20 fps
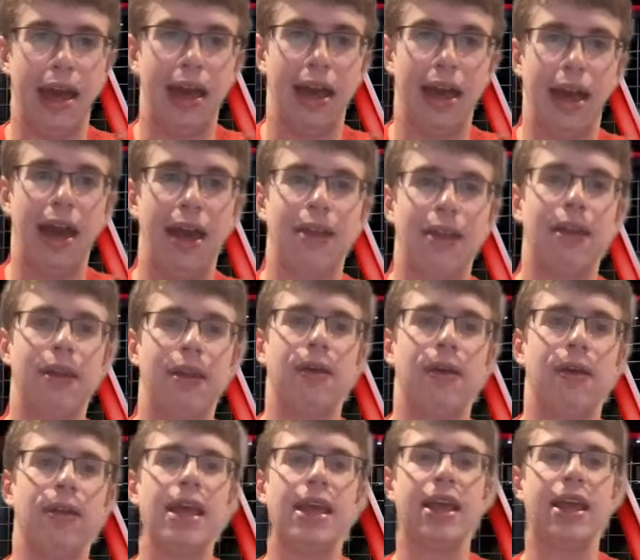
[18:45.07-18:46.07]
I don't know.
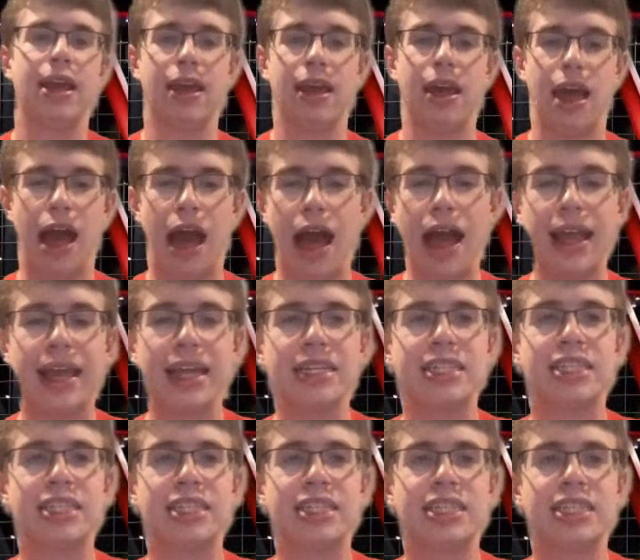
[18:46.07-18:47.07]
Like, I can
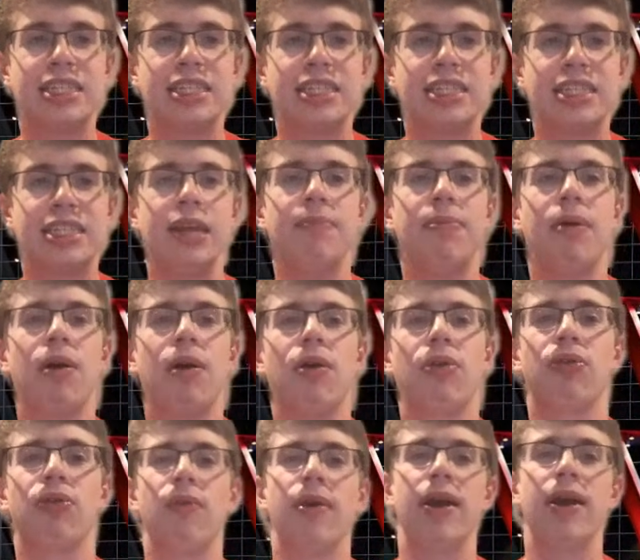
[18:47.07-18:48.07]
see both ways.
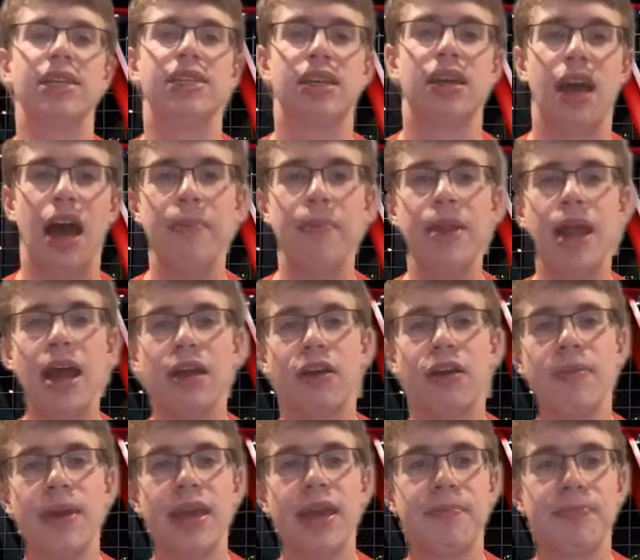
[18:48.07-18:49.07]
I'm not going to
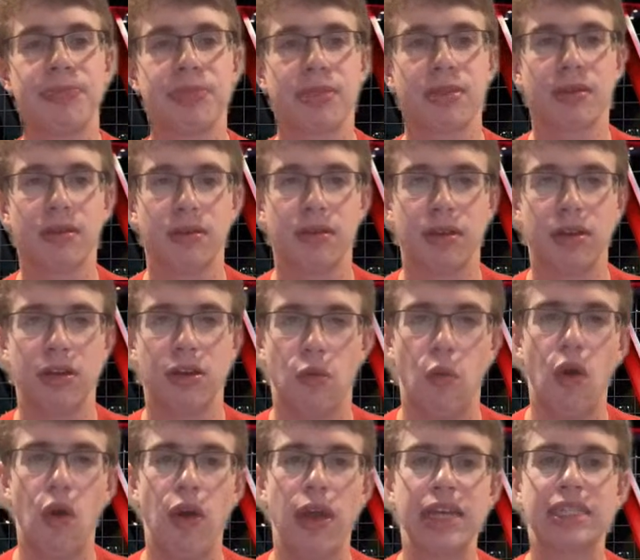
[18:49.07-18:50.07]
be well,
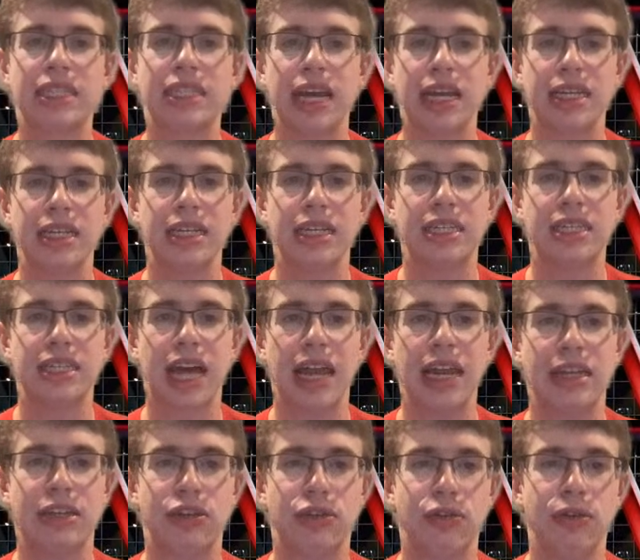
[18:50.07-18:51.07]
he signed a
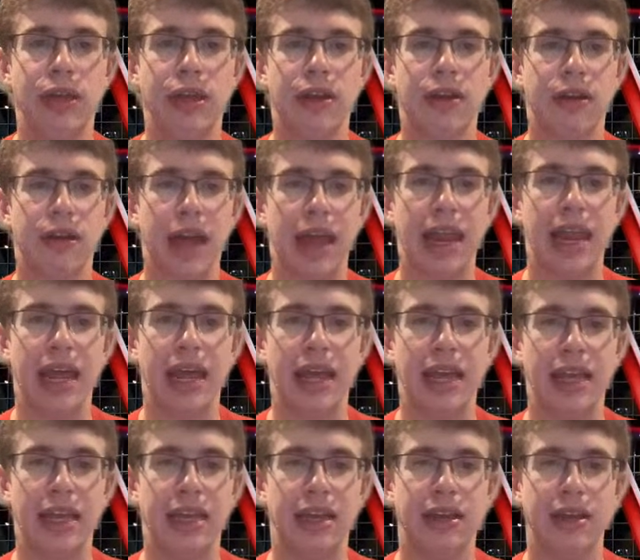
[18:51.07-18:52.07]
2-year and
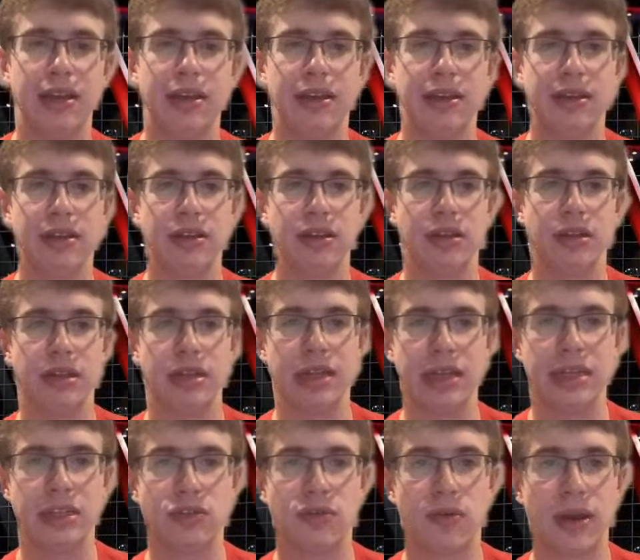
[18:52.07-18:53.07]

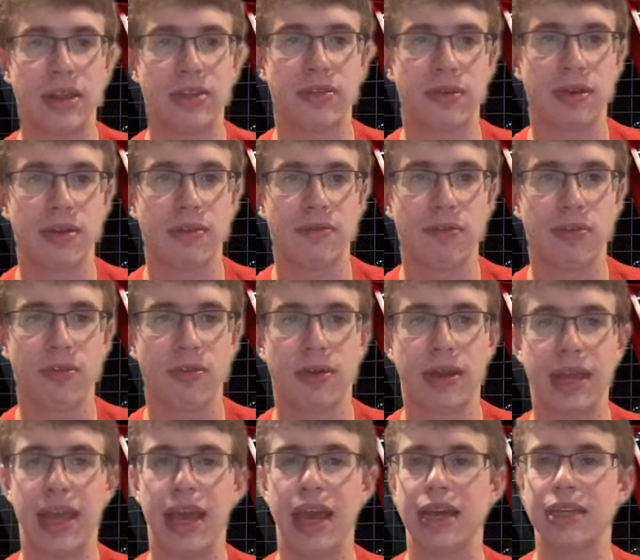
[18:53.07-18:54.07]
in 2023.
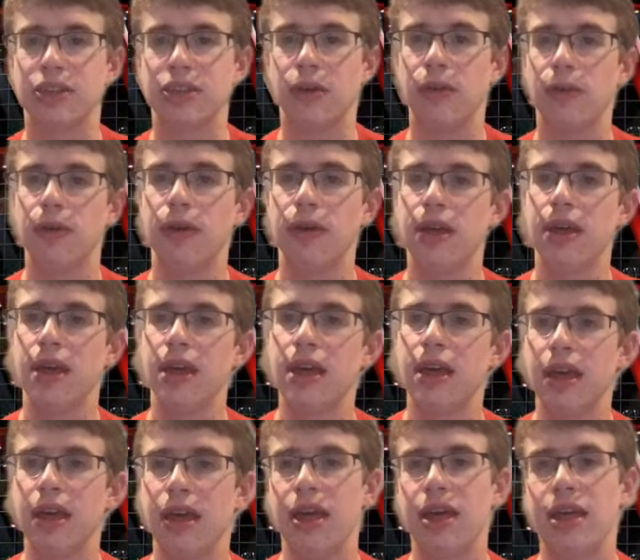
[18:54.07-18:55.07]
Yeah, so
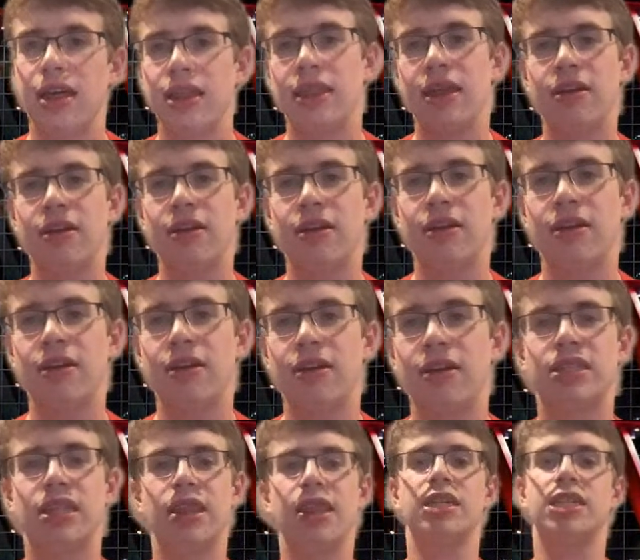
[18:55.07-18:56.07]
this
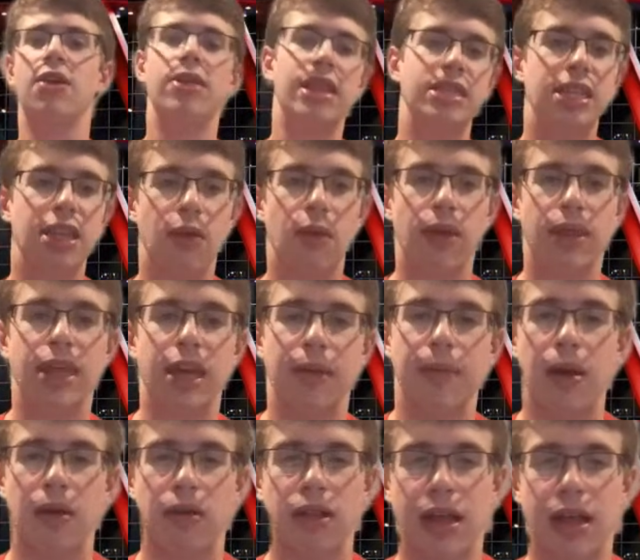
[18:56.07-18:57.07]
is the only thing
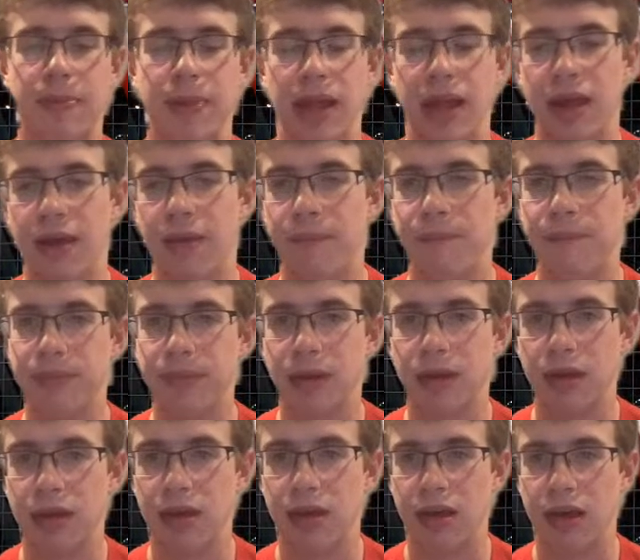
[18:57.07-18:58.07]
about Clint Capella.
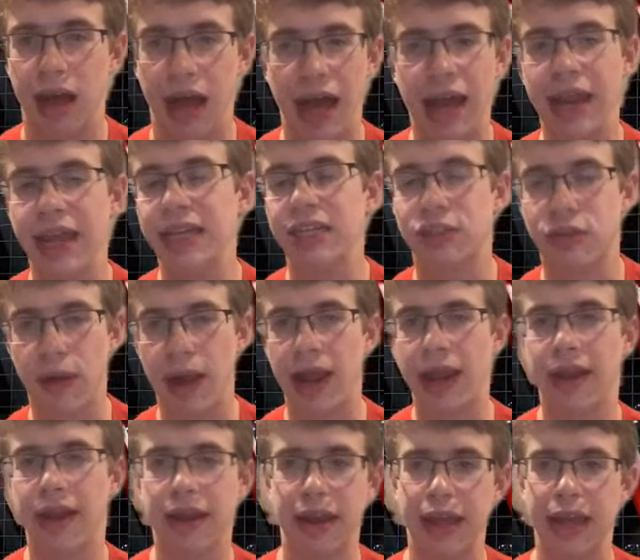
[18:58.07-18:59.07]
I think he's
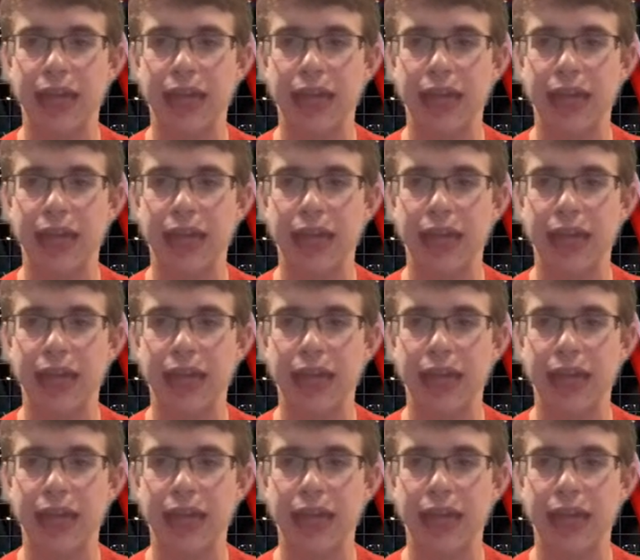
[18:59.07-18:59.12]
great.